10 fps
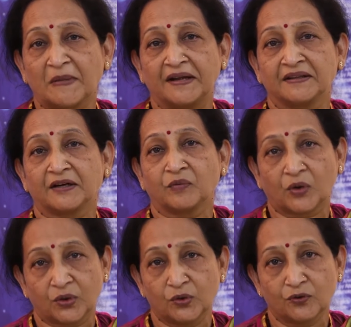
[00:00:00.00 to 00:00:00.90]
mind that
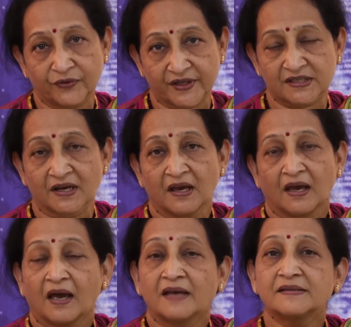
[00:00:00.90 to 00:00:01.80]
what to do first.
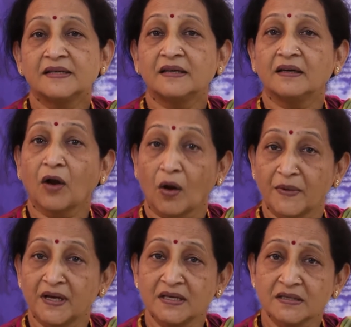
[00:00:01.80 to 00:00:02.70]
As the
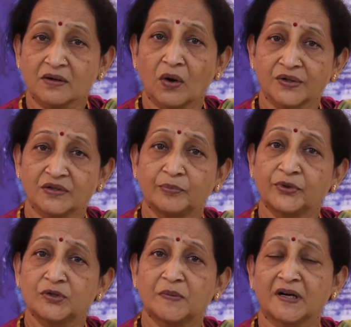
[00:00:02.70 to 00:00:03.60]
commonest cause of
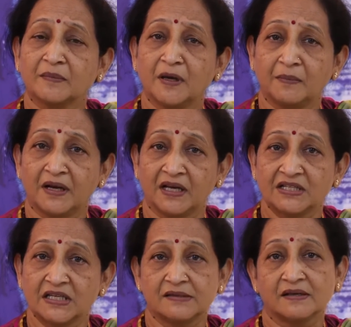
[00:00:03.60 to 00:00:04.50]
postpartum
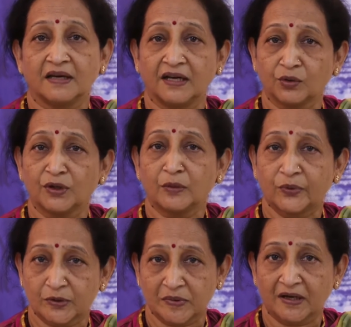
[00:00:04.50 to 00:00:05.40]
hemorrhage is a atonic
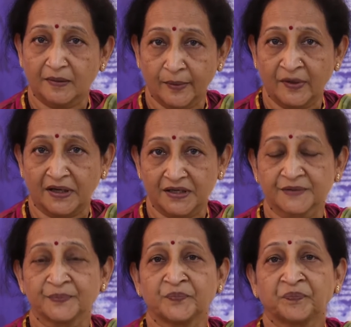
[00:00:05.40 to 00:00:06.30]
postpartum hemorrhage
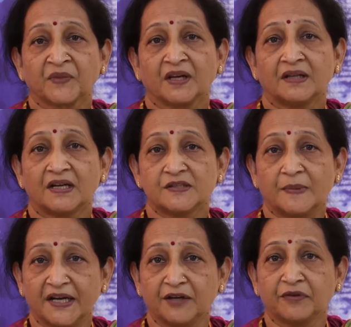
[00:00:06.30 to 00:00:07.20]
that is
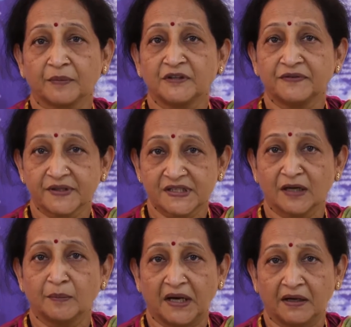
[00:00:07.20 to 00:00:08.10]
bleeding from the first
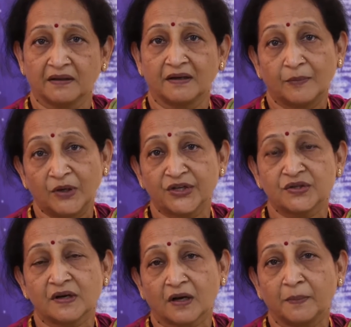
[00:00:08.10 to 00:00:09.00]
segment, the
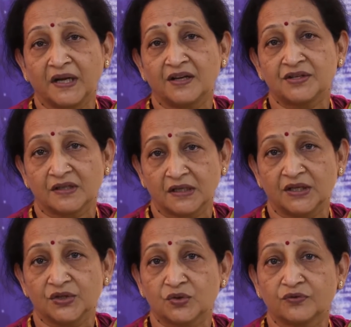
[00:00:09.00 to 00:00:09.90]
WHO recommendation
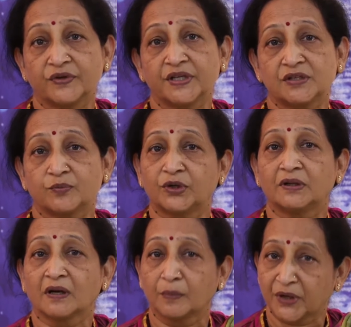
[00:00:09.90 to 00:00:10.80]
is to first
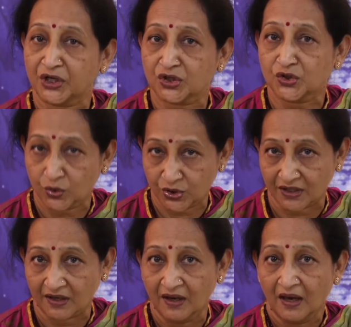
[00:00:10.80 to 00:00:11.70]
put the compression
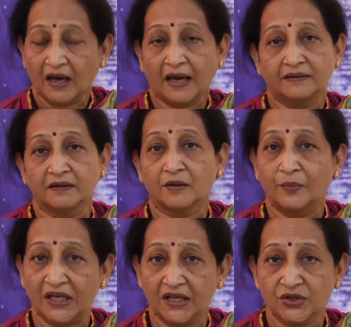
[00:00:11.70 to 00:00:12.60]
suture, either a
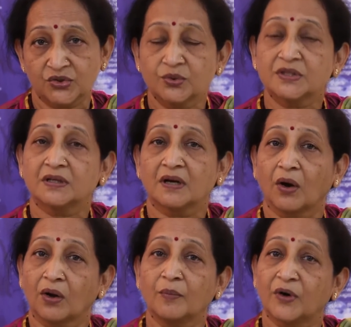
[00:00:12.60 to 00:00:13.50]
B-Lynch suture
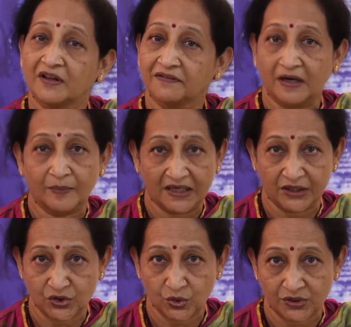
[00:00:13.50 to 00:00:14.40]
or a modified
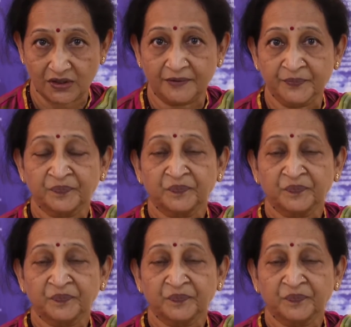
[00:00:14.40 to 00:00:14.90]
B-Lynch suture